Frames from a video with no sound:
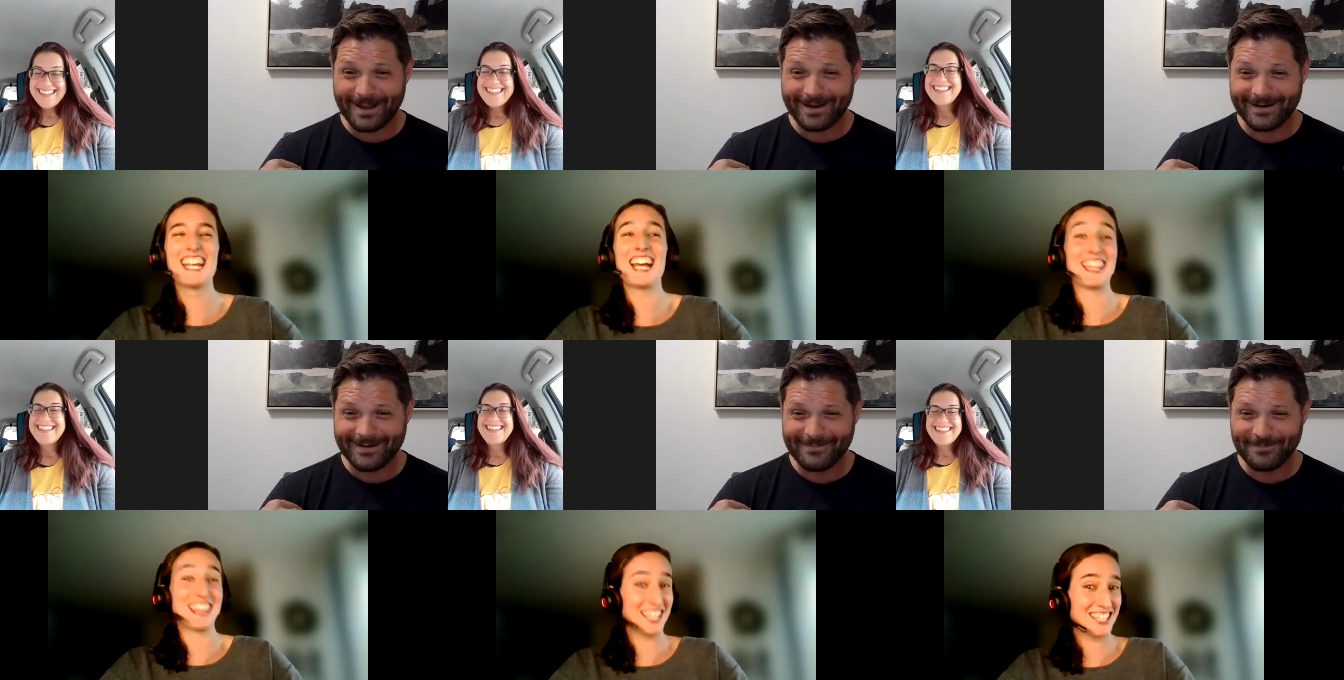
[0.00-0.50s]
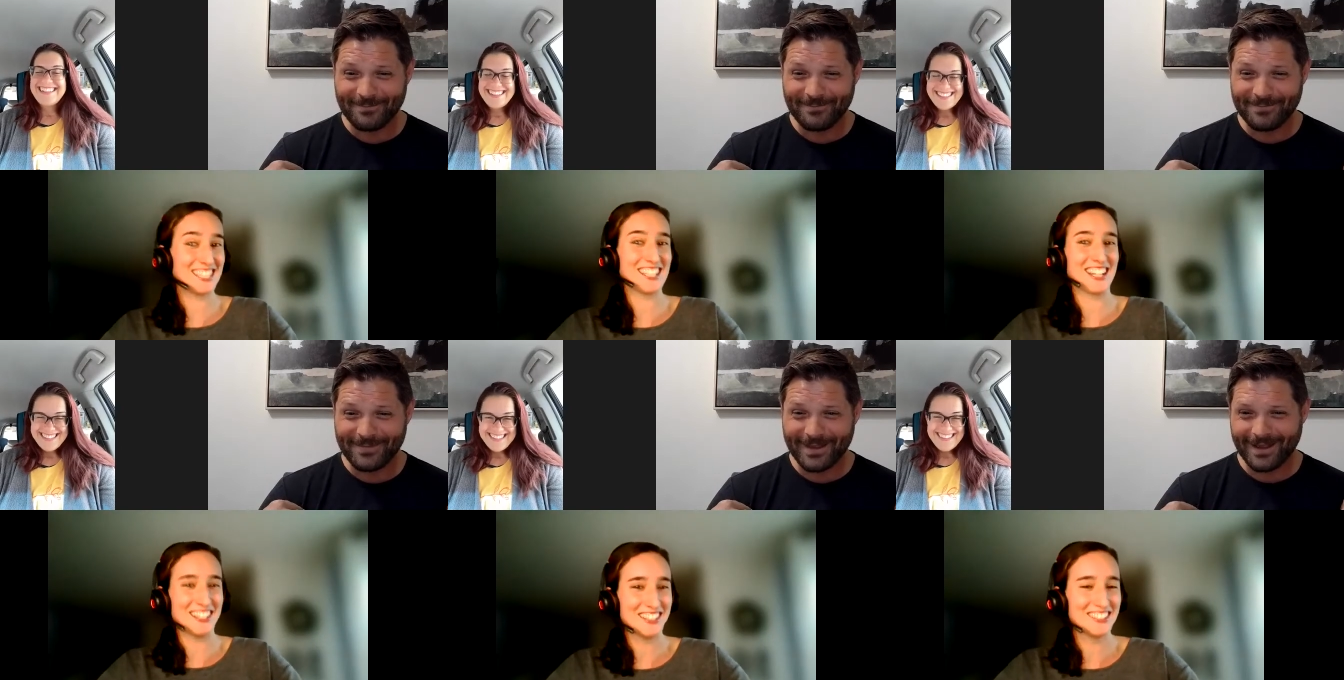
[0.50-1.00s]
Speaker 1: i think
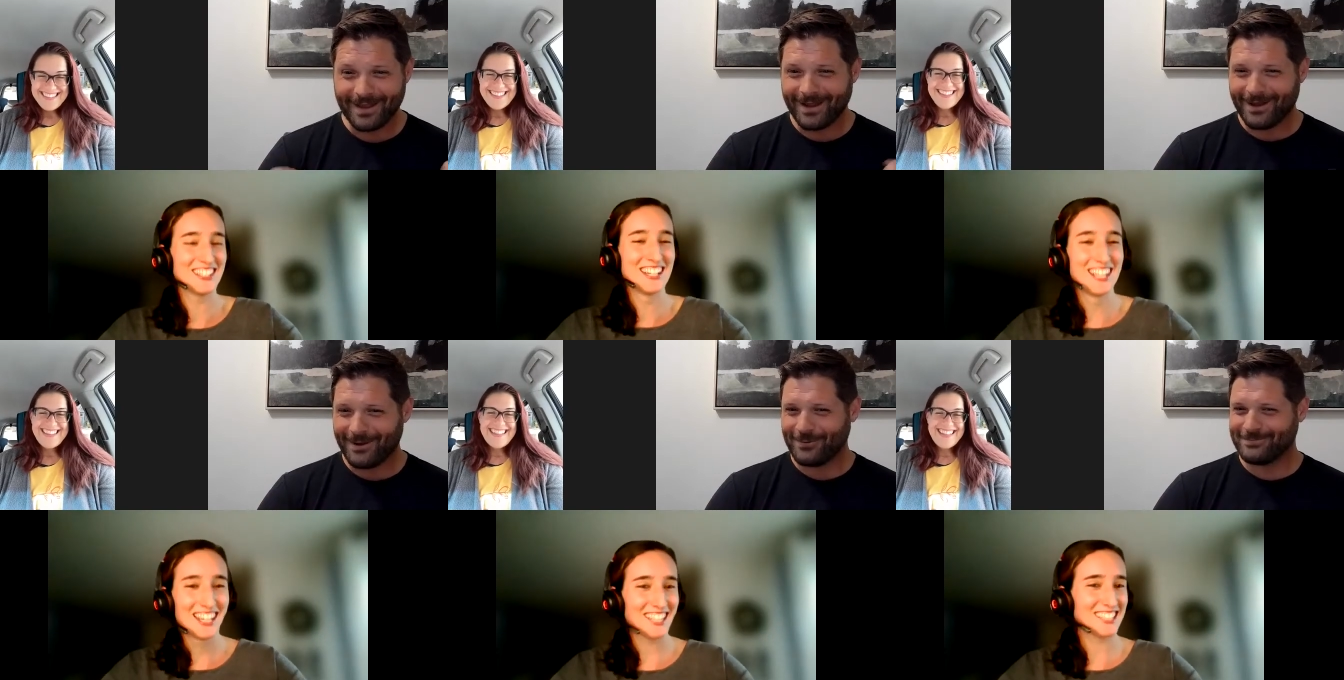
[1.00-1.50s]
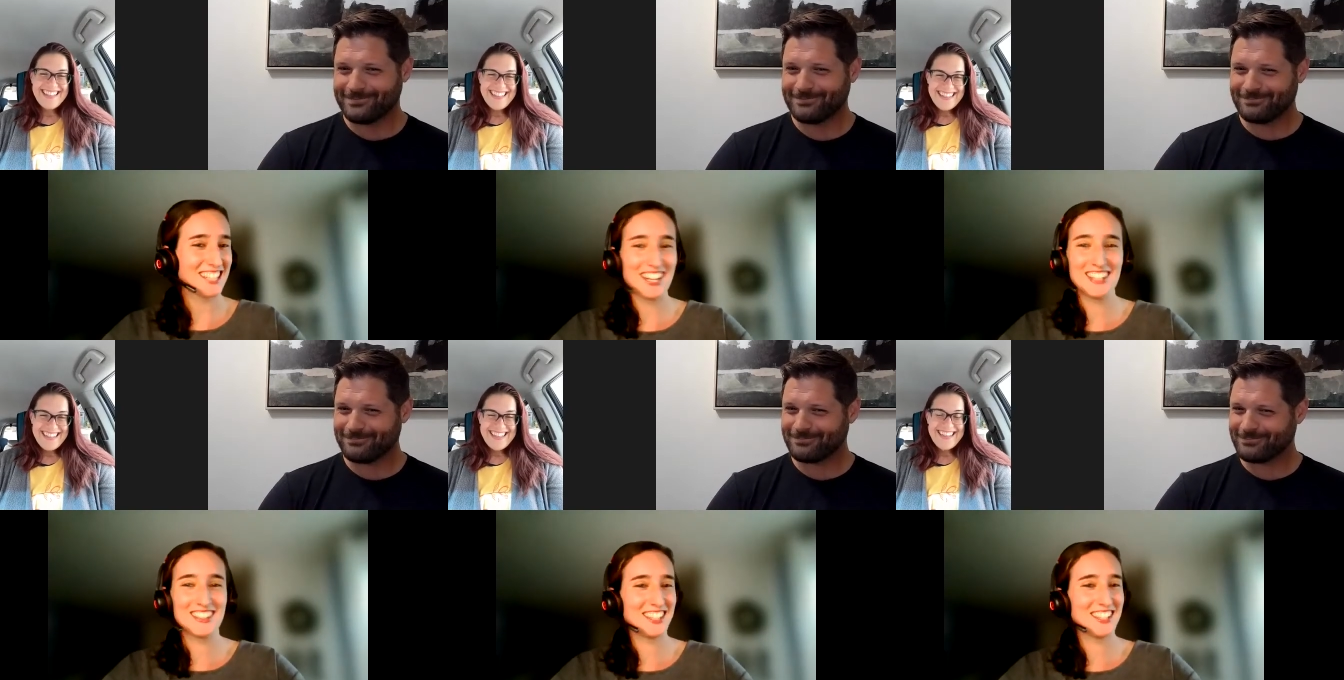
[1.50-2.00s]
so because
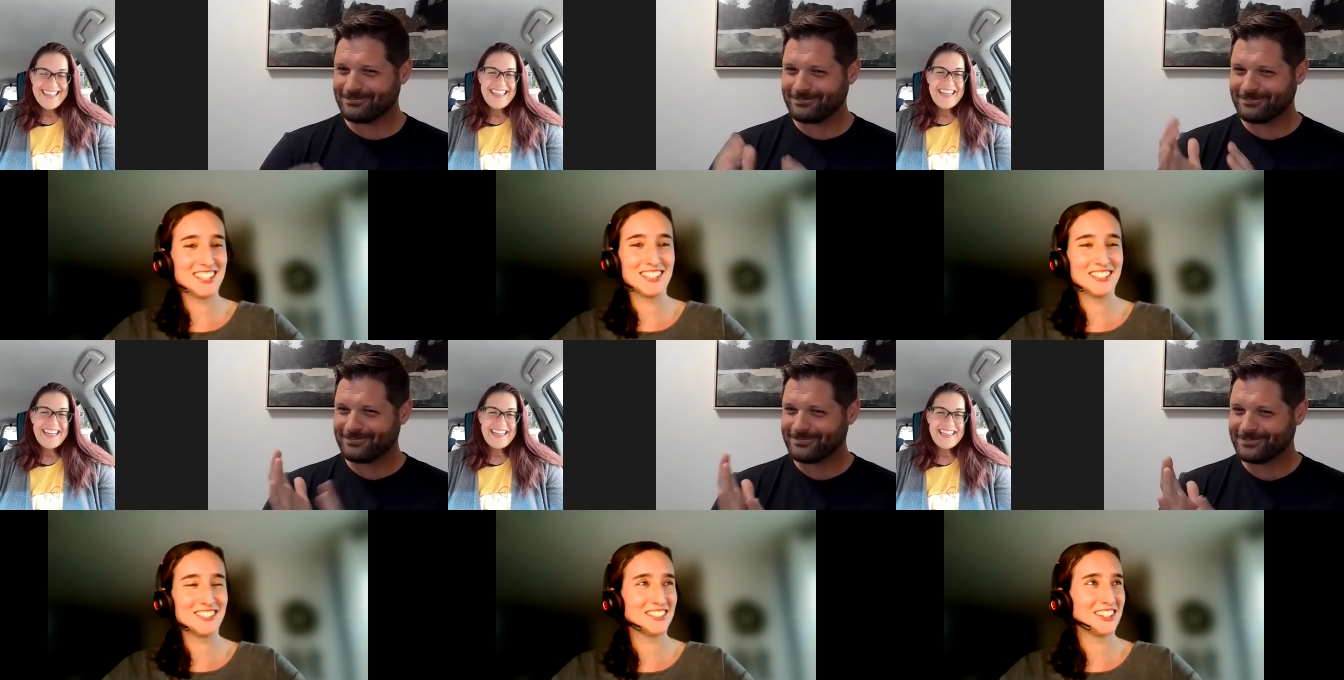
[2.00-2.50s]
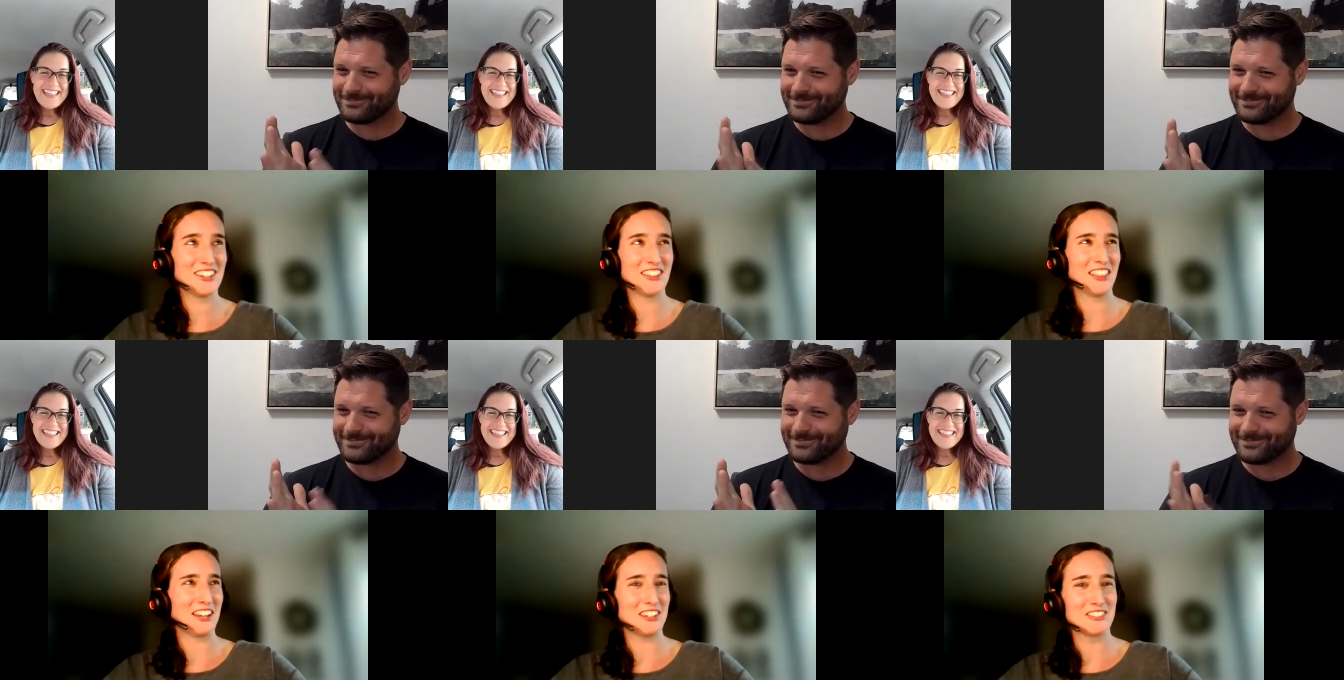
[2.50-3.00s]
i don't think you
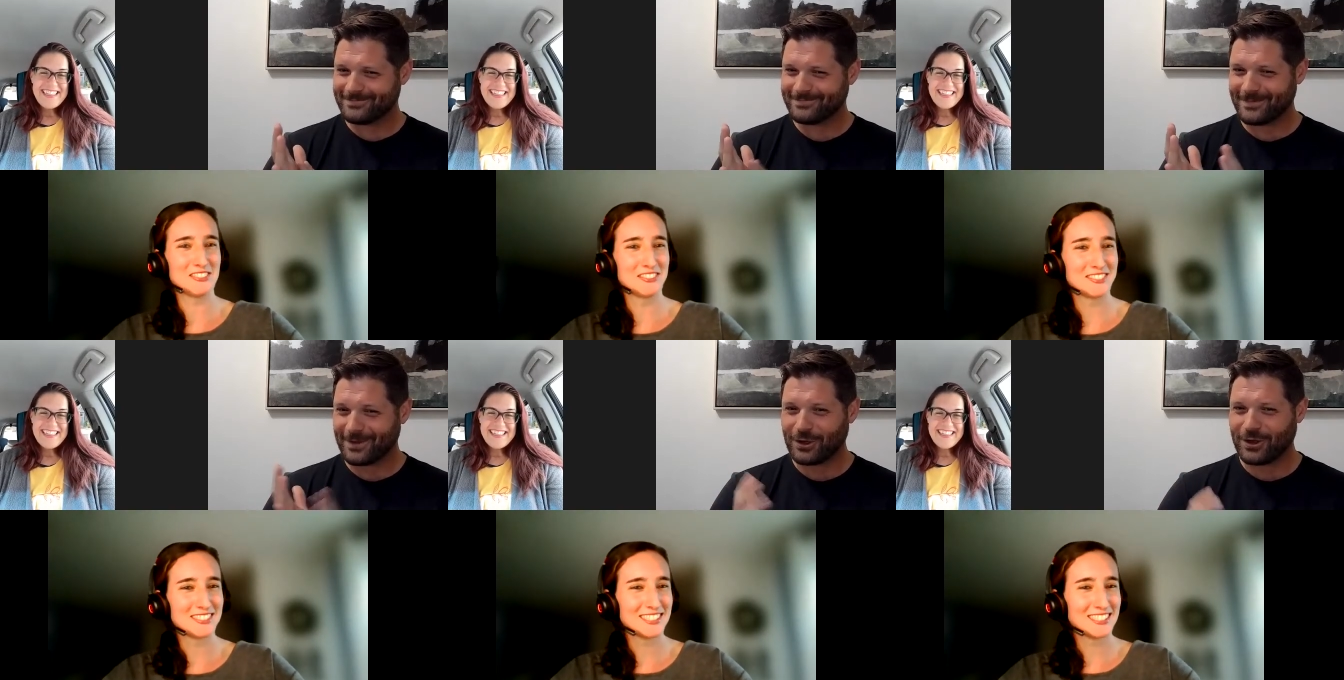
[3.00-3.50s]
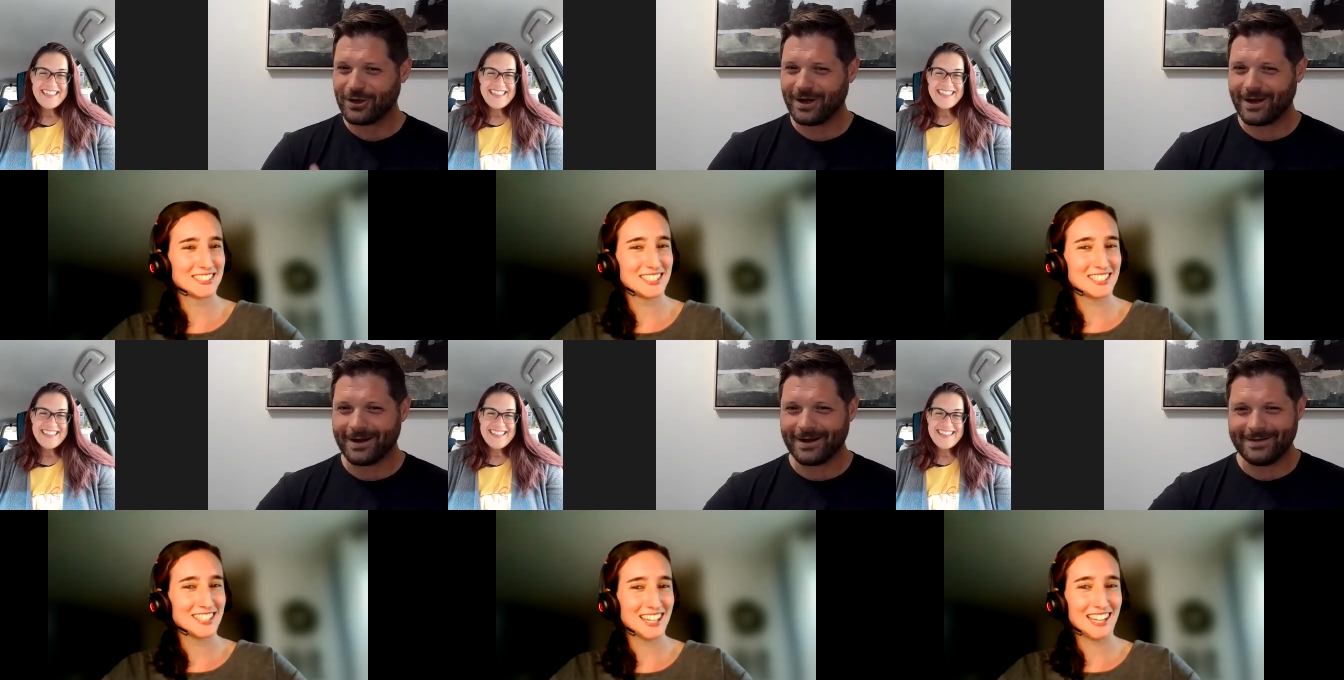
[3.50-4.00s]
know them
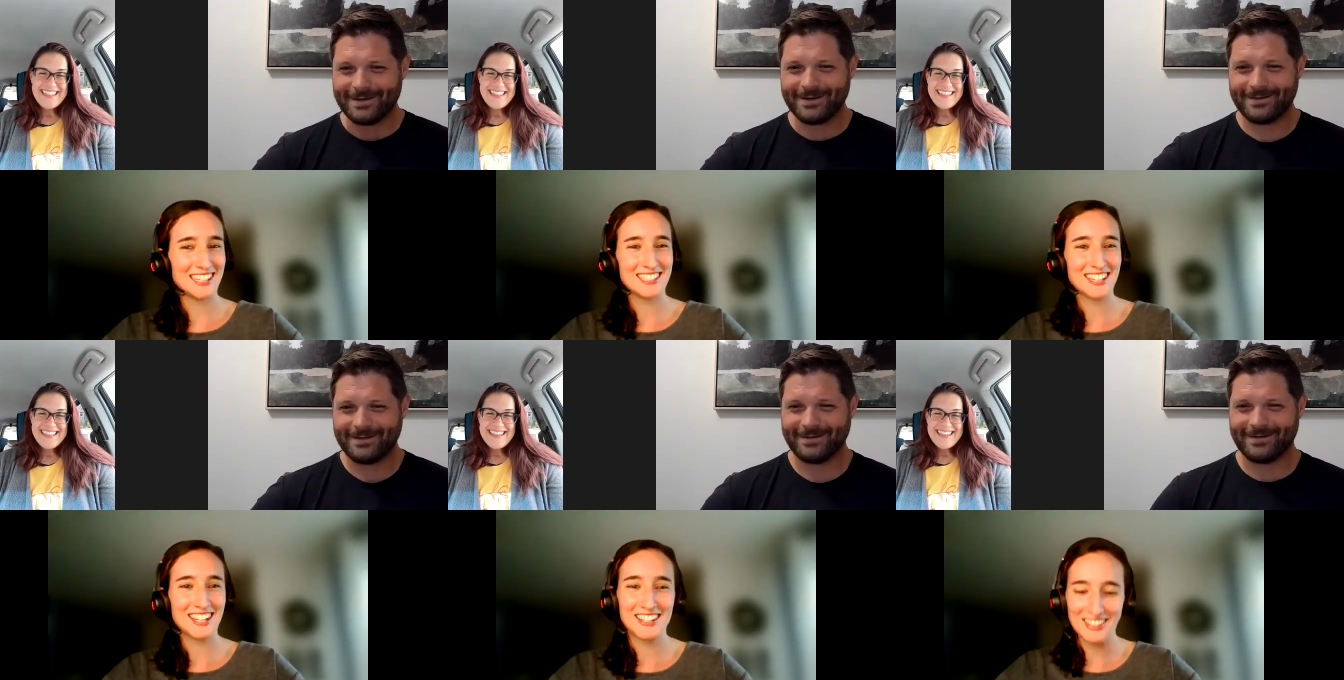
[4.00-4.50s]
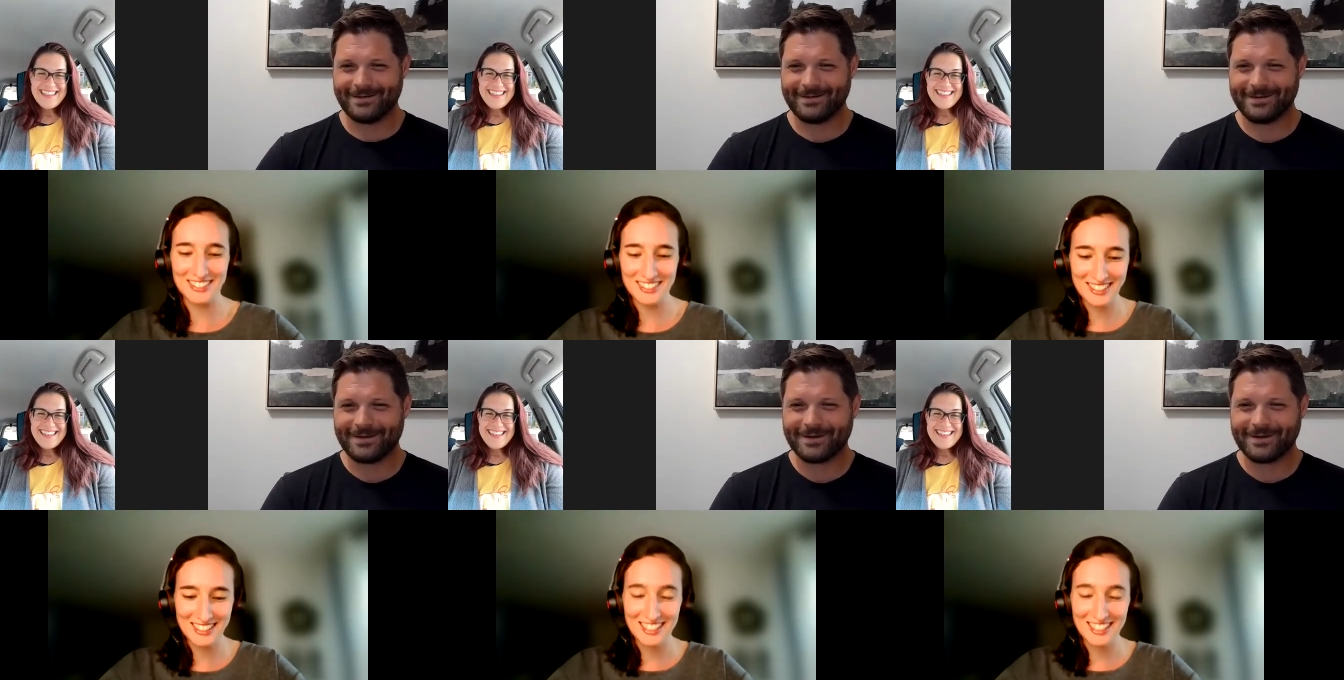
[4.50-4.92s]
Good. I don't know.